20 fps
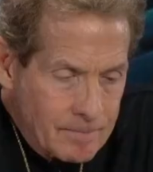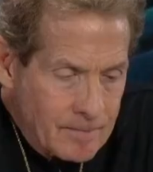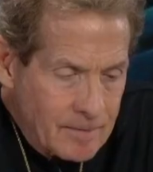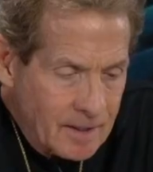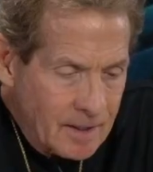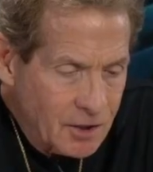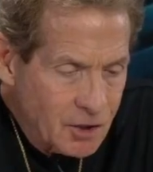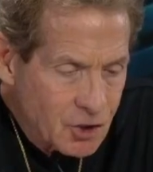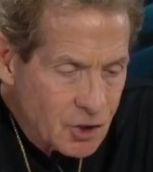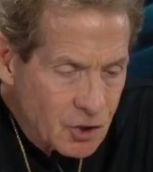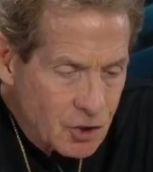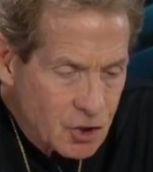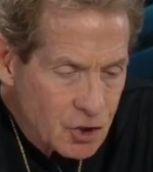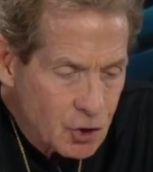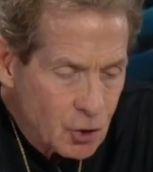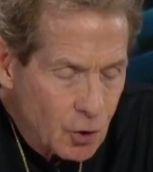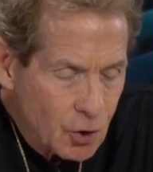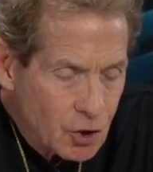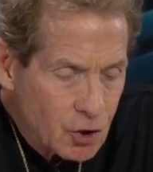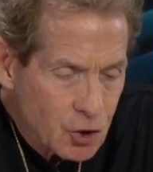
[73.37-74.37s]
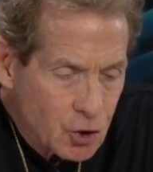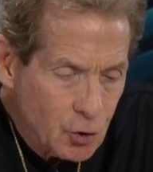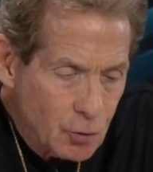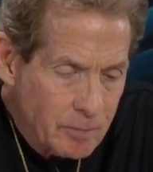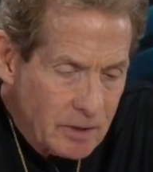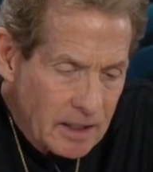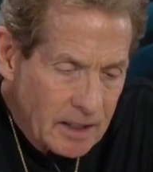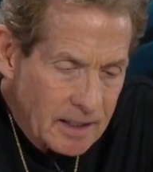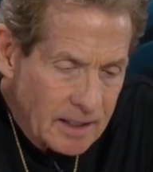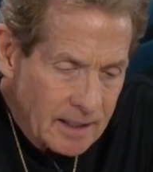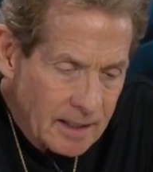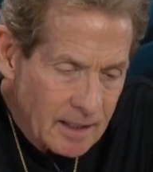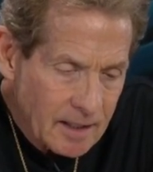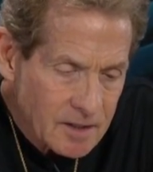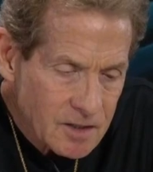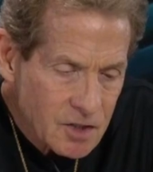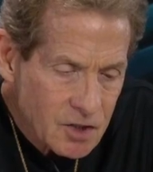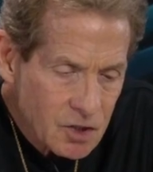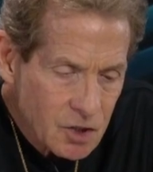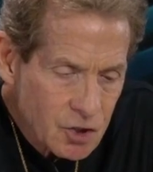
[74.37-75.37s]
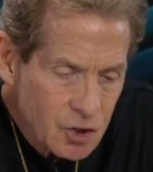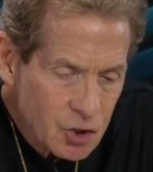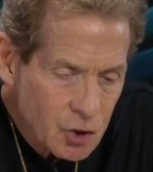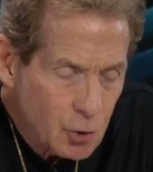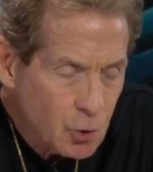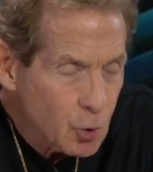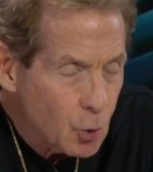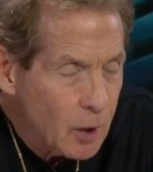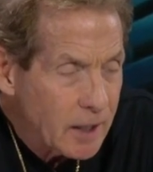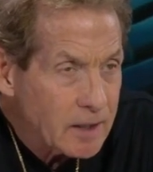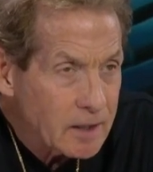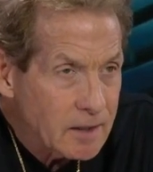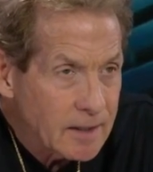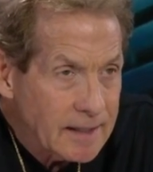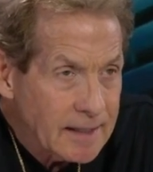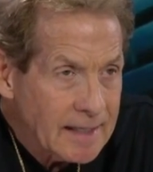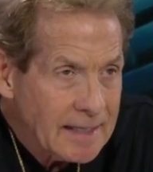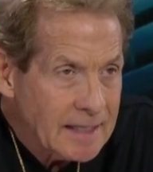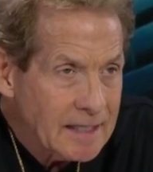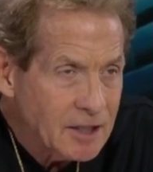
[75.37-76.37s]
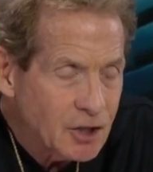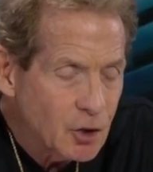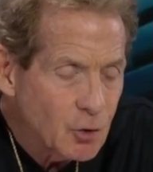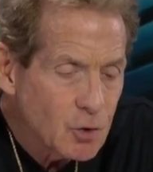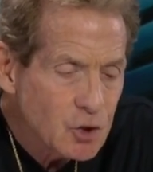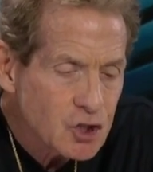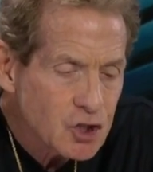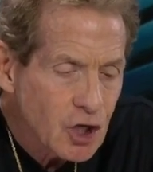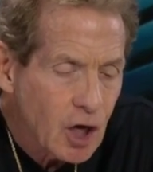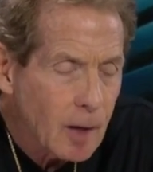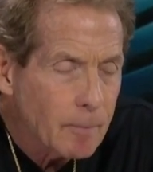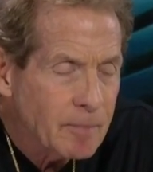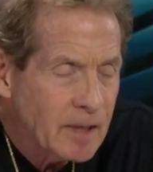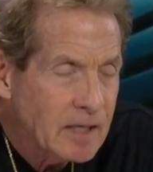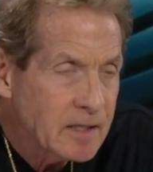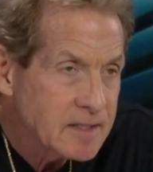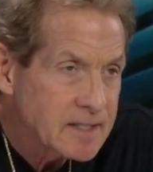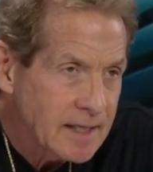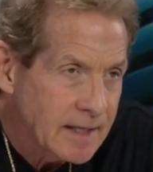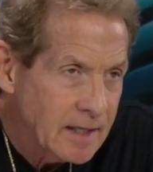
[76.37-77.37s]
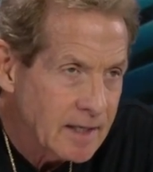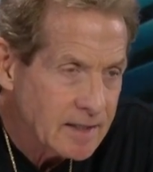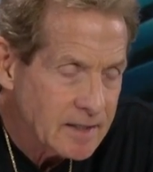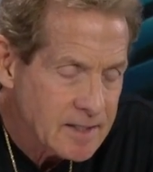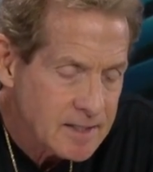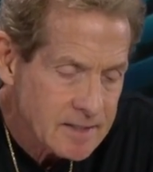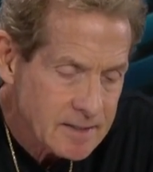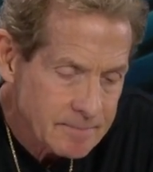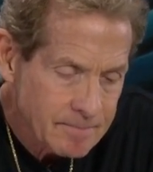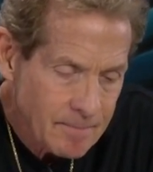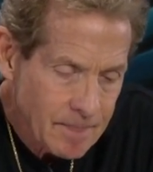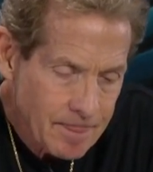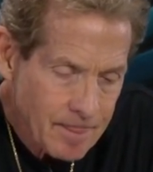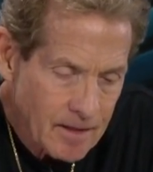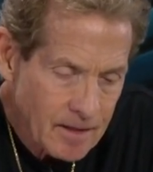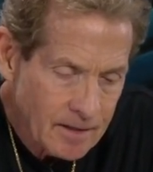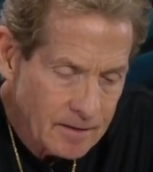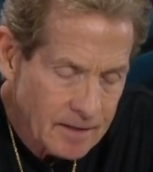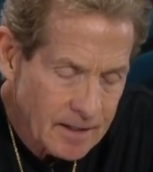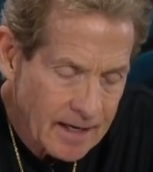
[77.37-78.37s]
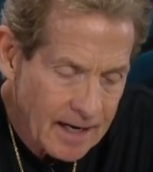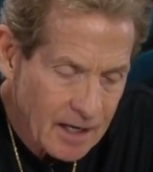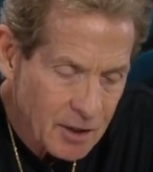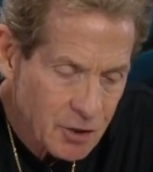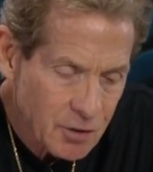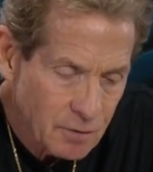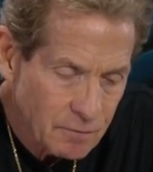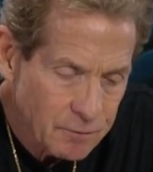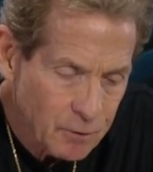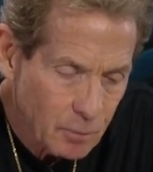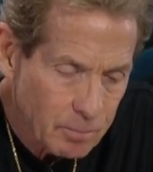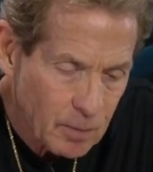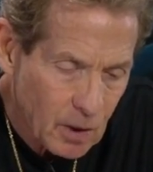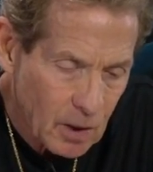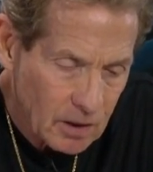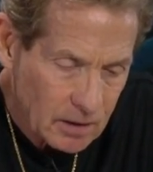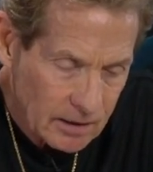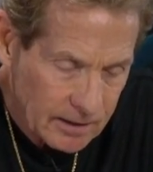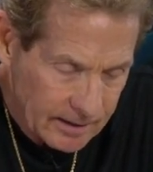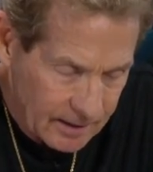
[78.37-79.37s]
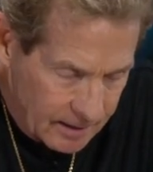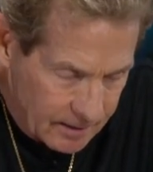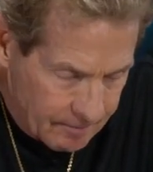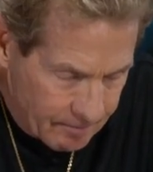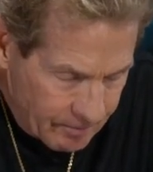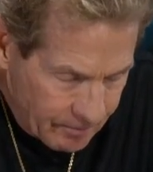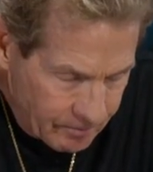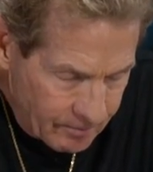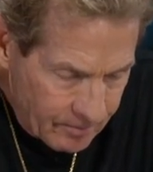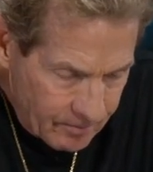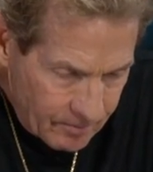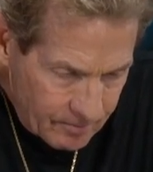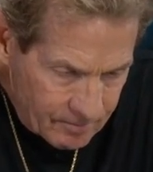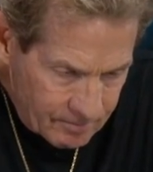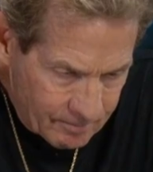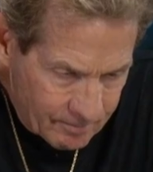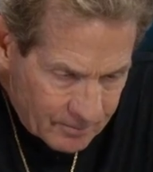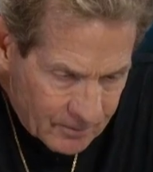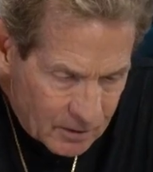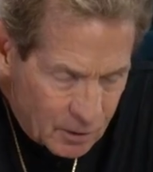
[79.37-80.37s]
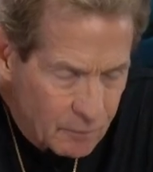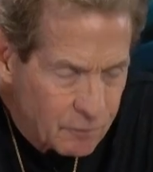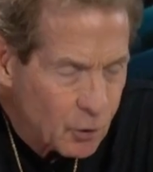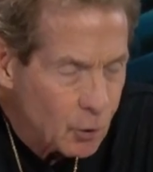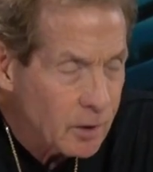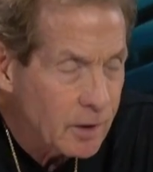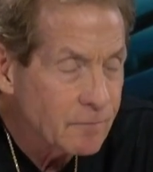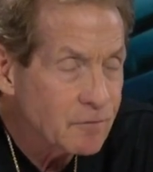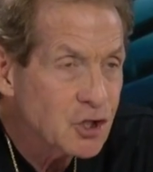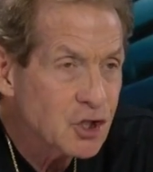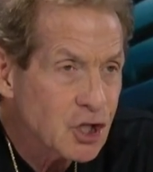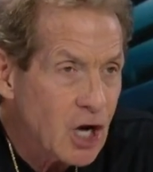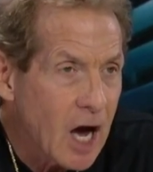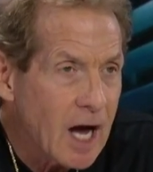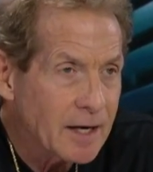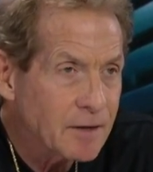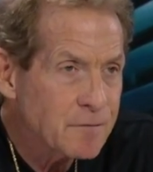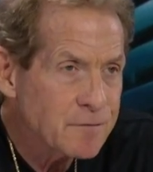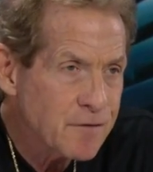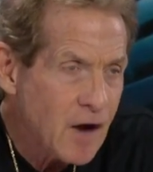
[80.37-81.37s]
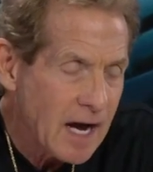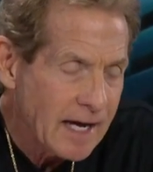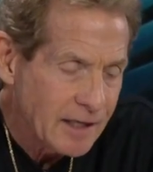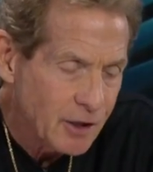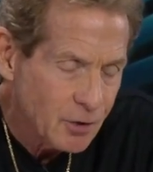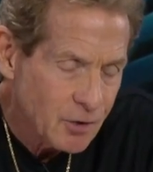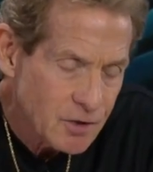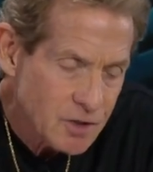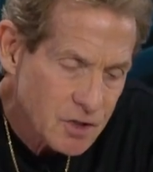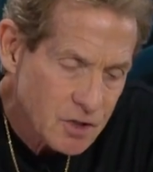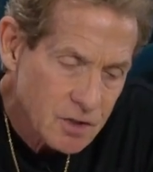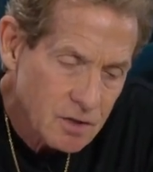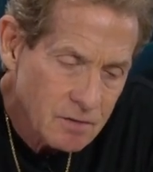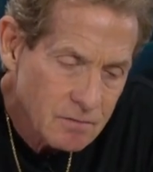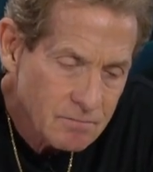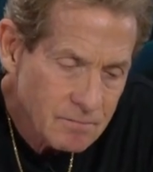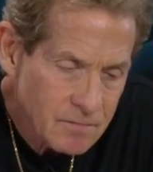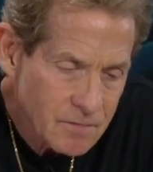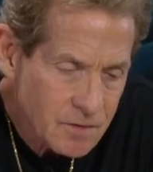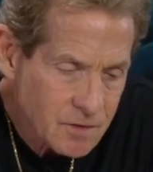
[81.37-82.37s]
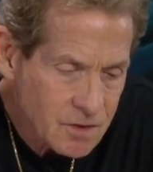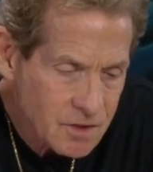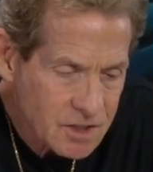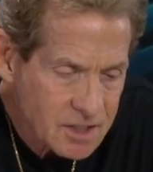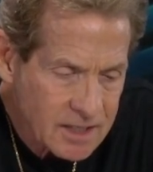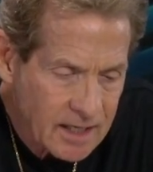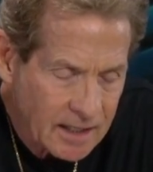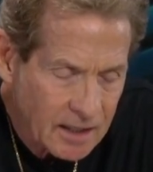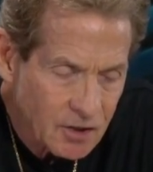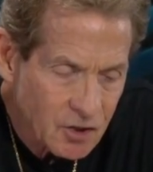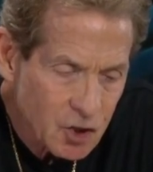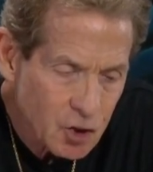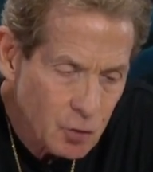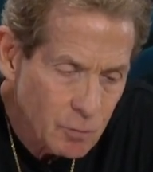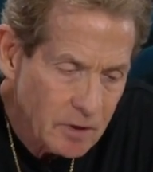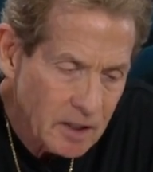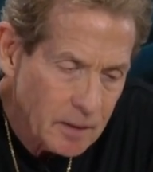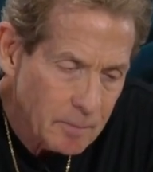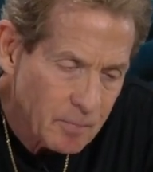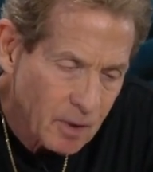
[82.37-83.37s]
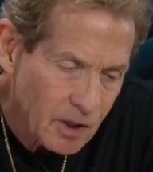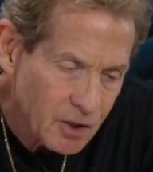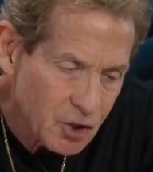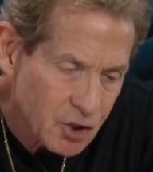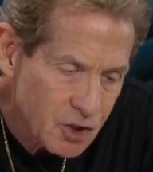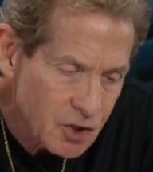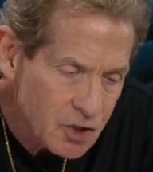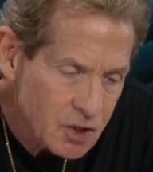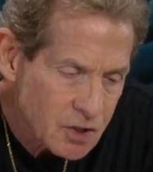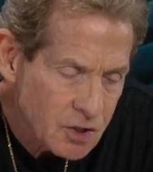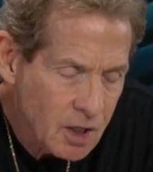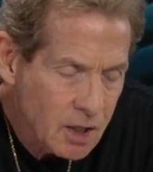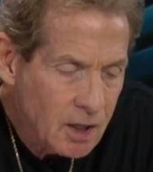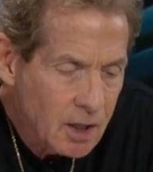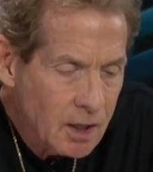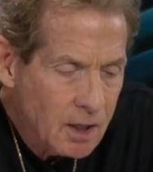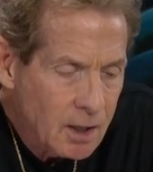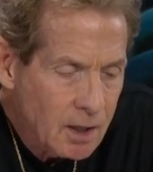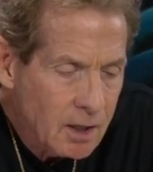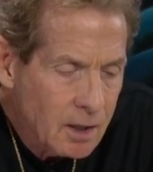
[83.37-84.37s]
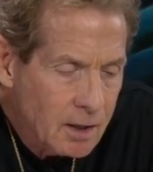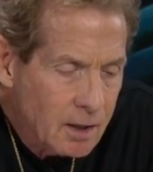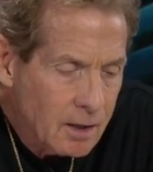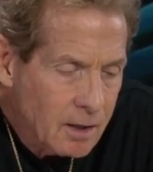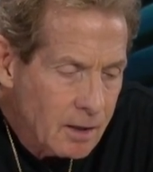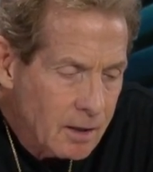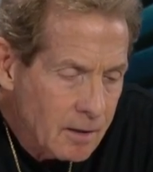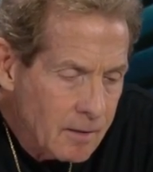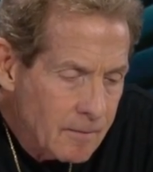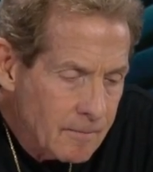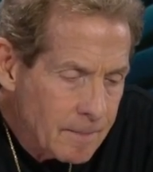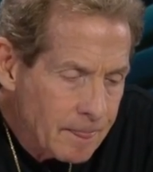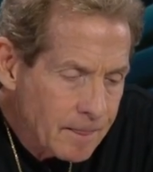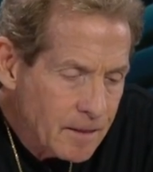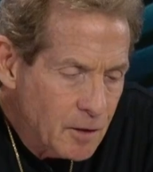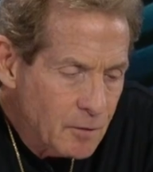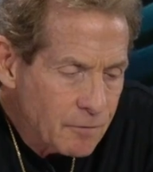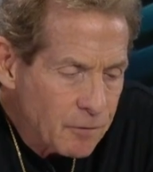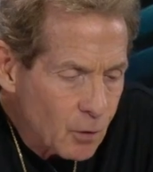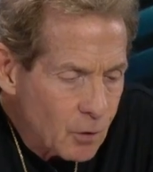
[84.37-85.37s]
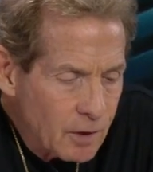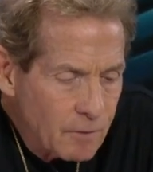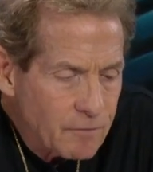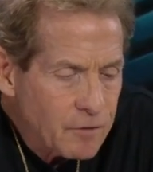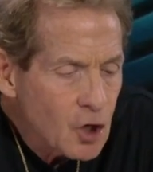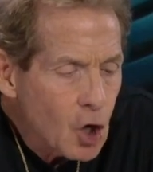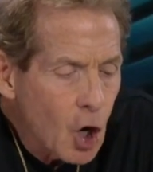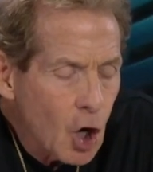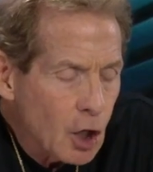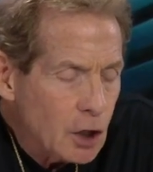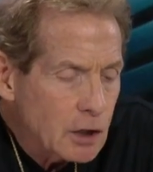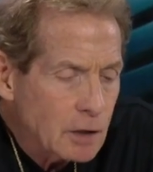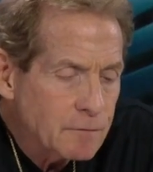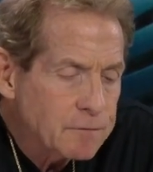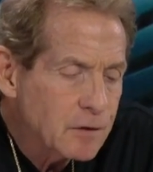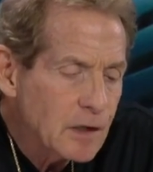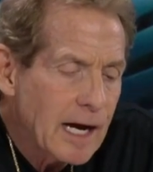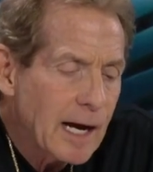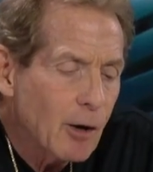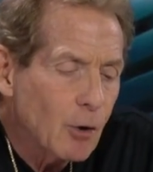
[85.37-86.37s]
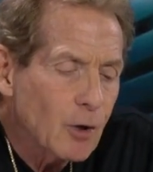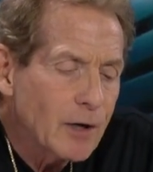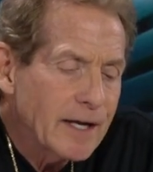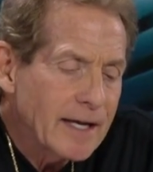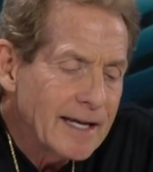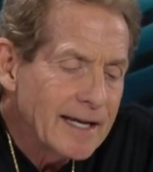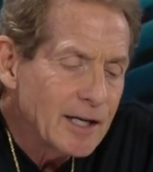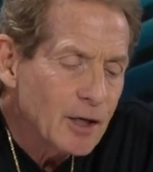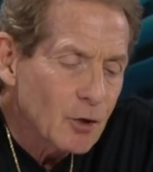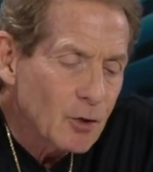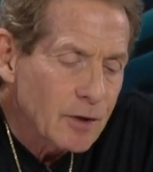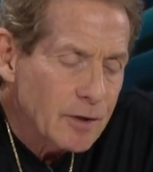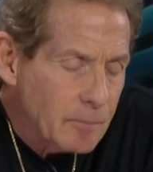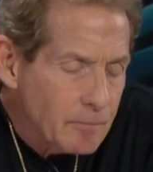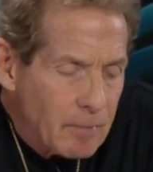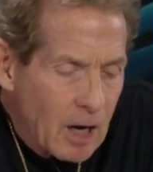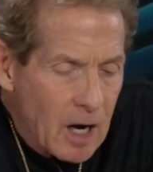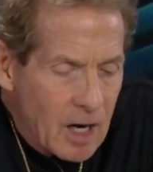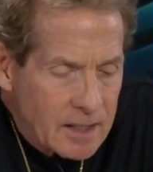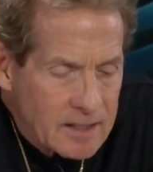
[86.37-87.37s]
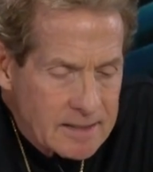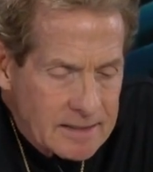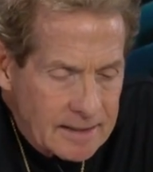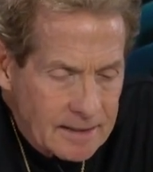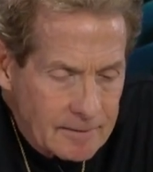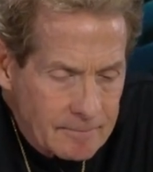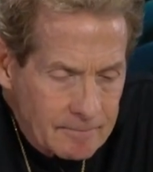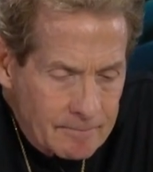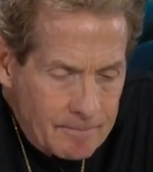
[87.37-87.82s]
He just took too many hits too quickly. He used up his hits in the National Football League. You've heard of shot fighters, just taking too many punches. You've heard of cauliflower ear in boxing.